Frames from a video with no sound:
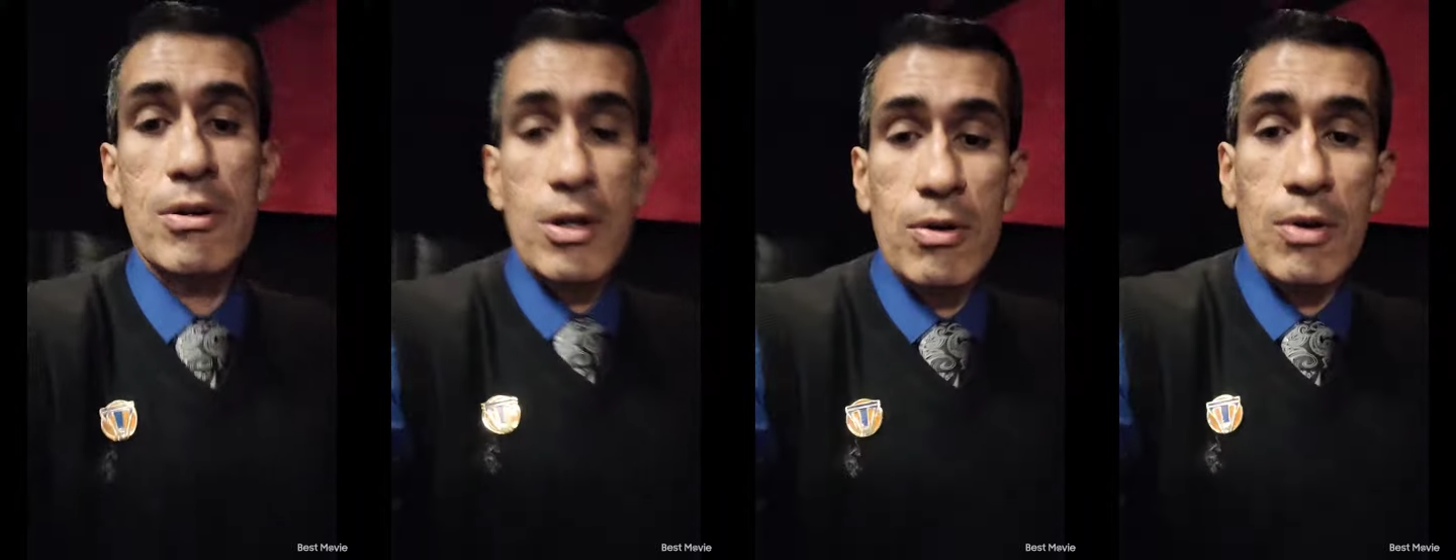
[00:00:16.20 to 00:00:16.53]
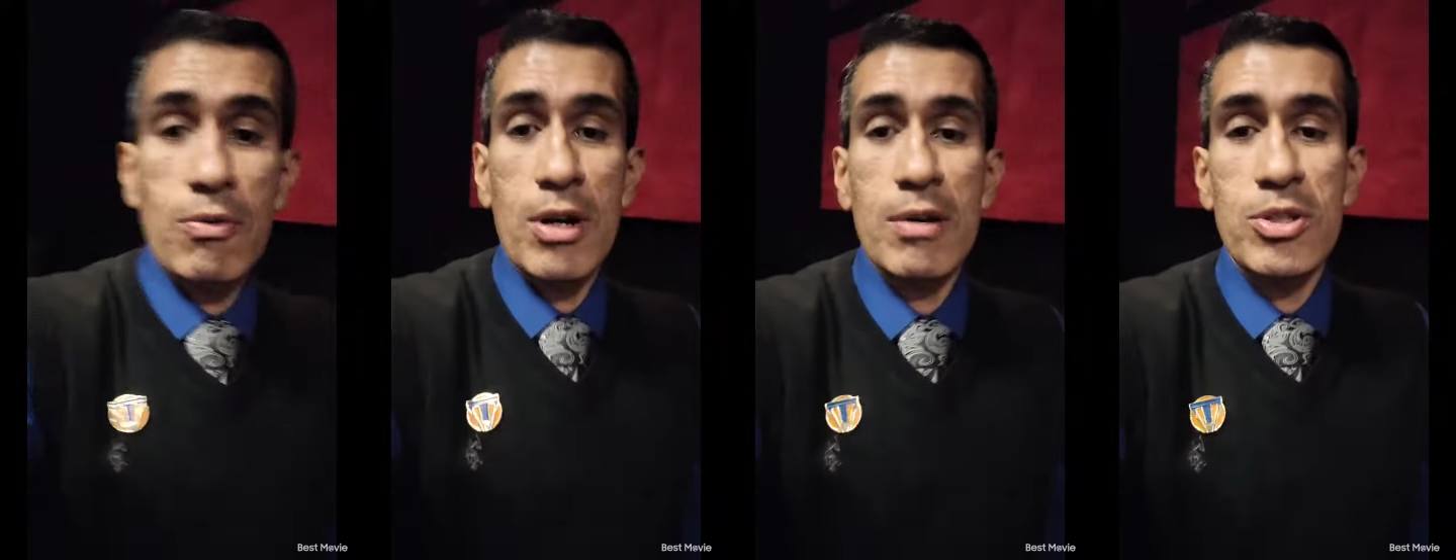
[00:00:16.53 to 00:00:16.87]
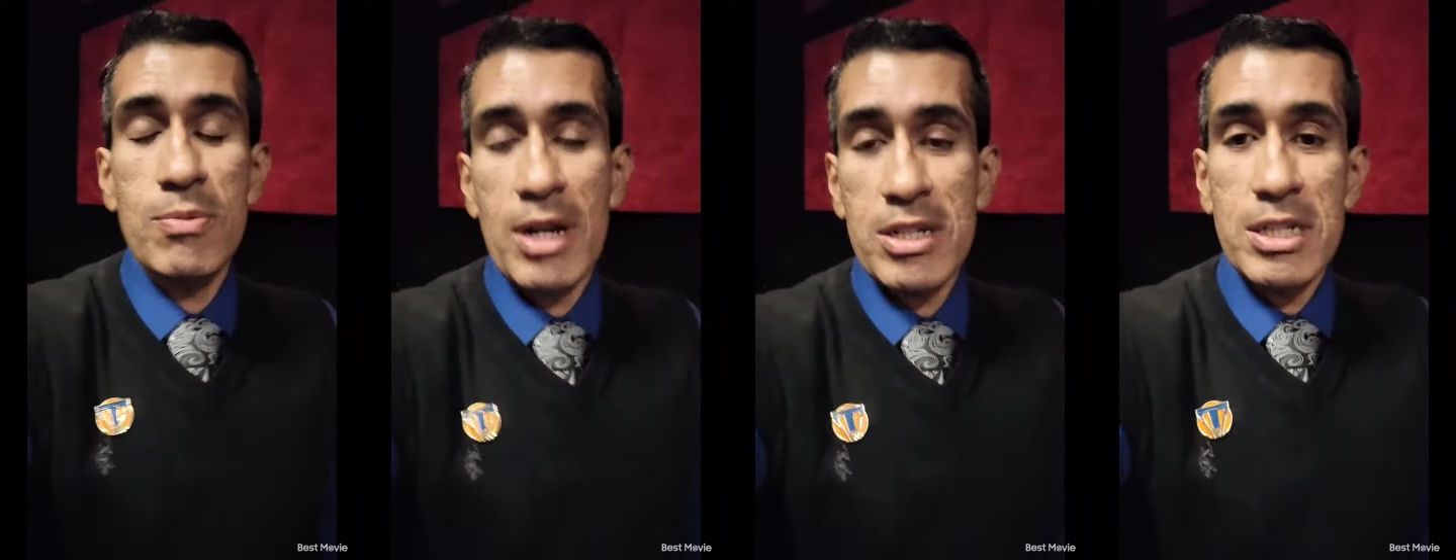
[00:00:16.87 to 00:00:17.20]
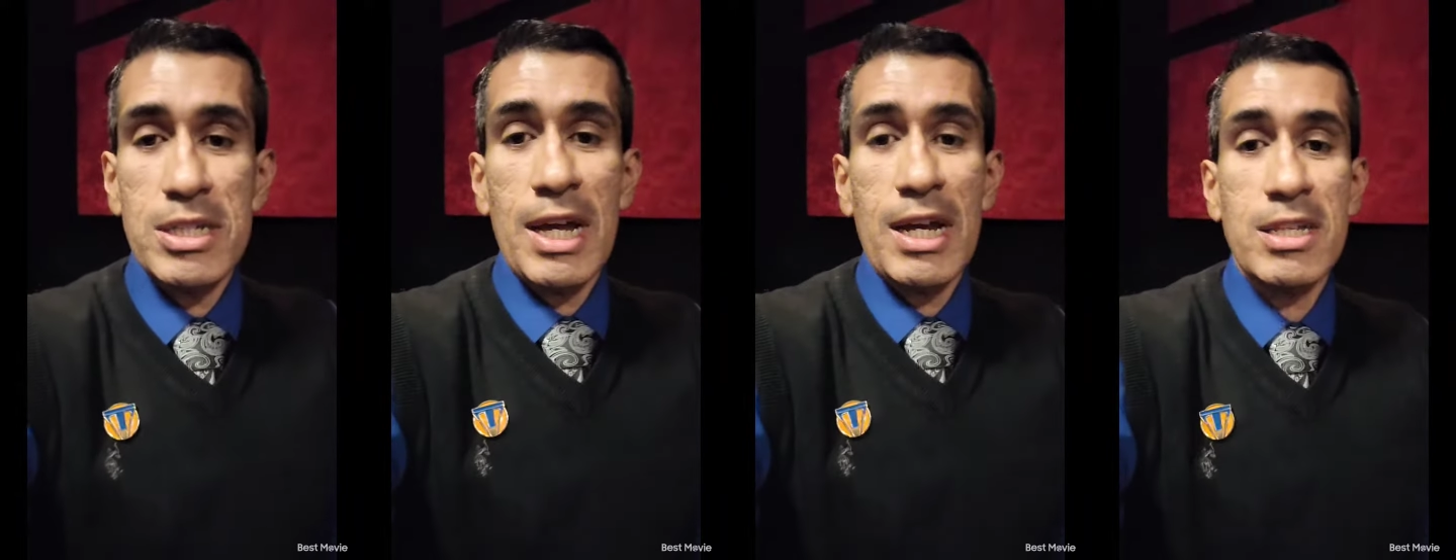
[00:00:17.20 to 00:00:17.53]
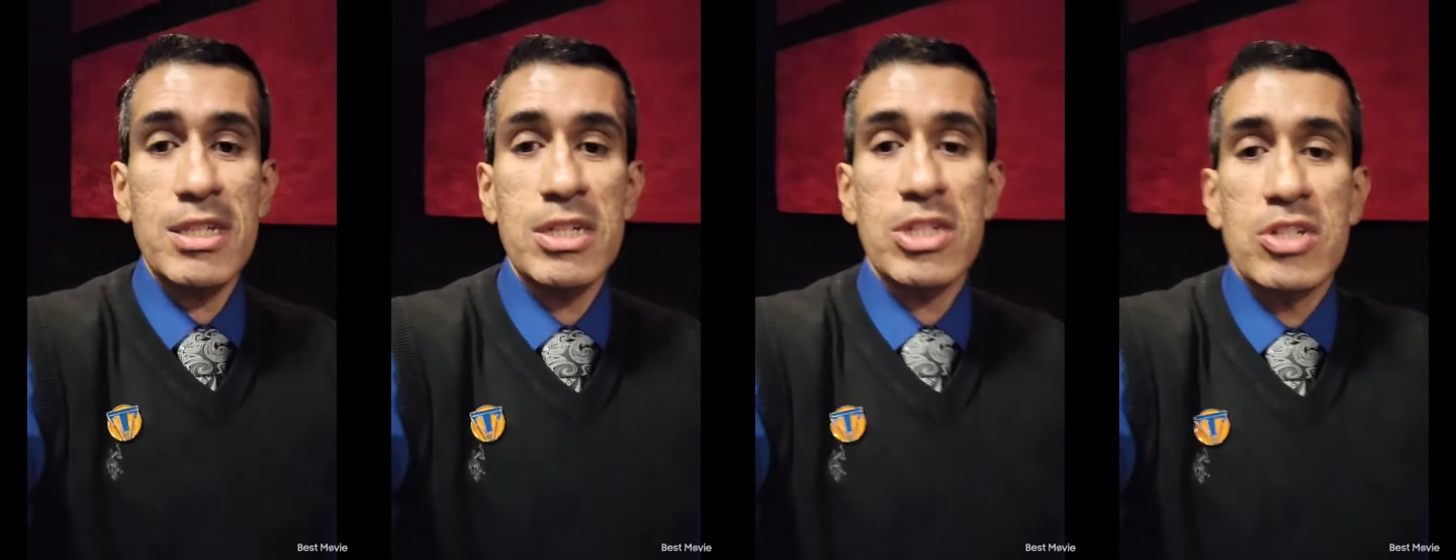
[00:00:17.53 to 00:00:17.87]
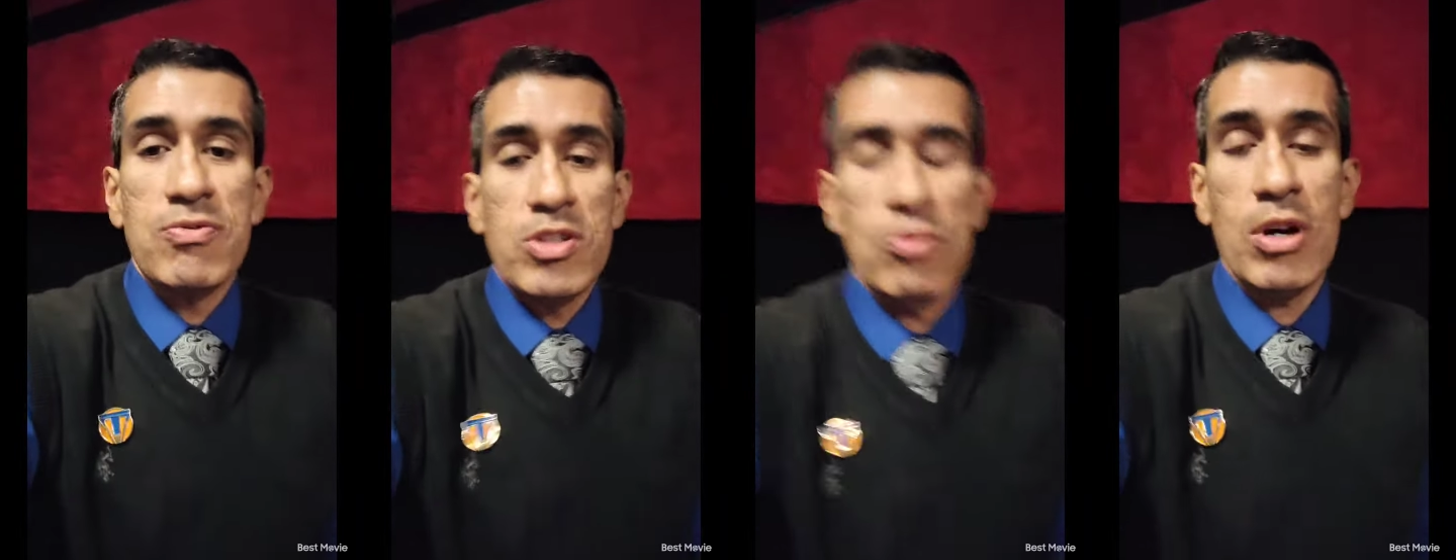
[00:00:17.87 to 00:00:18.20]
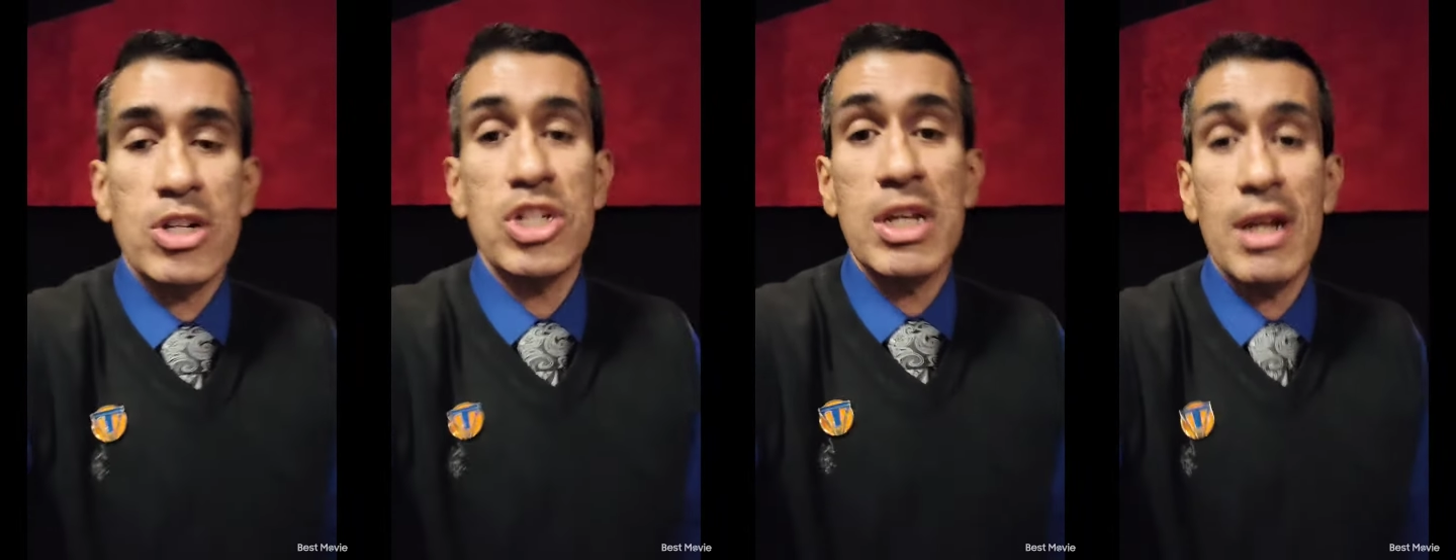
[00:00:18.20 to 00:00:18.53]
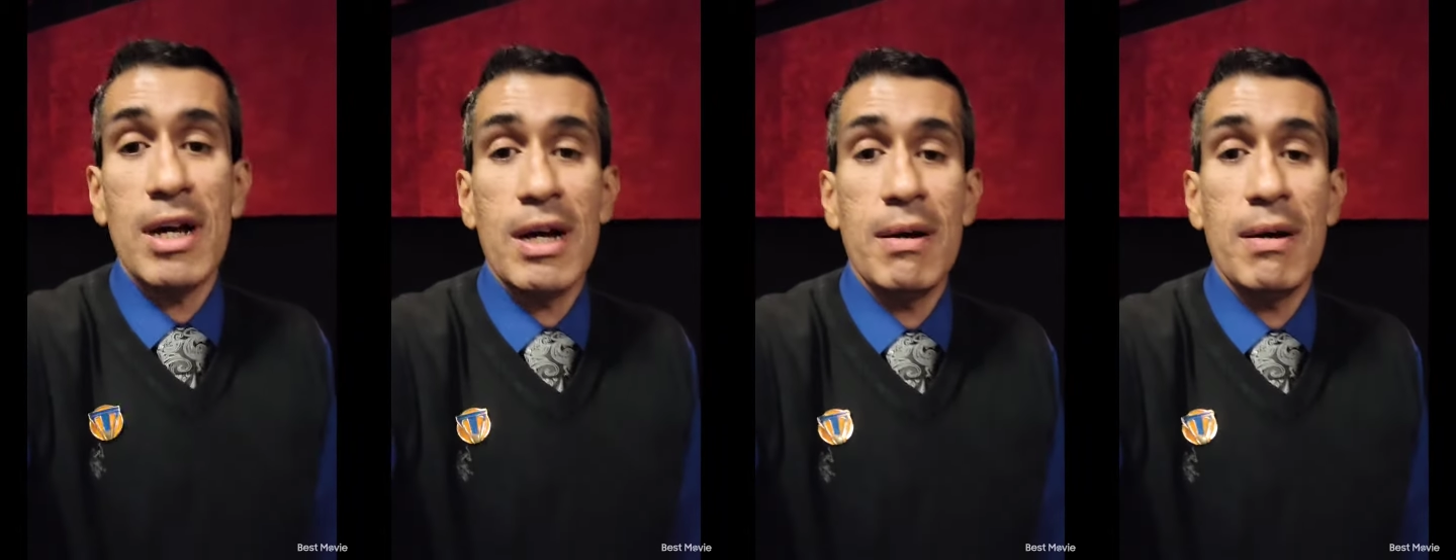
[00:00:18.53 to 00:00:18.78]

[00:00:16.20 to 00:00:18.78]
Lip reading: Everyone, welcome to Backstage Access. Just finished watching